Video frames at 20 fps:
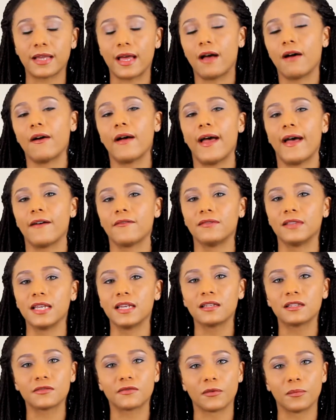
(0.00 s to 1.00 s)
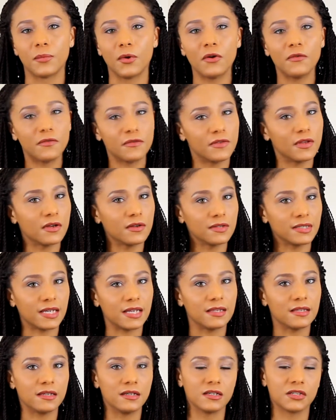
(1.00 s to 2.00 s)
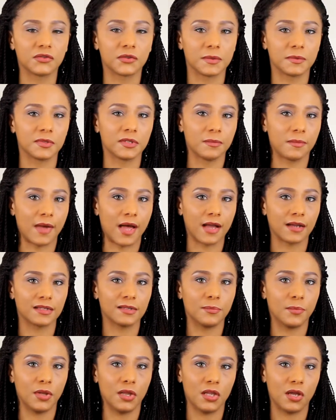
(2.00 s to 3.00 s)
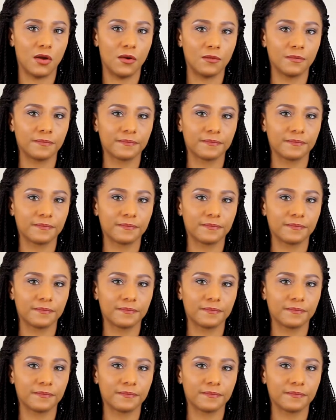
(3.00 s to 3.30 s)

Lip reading: I'll have links for both of those in the description box below.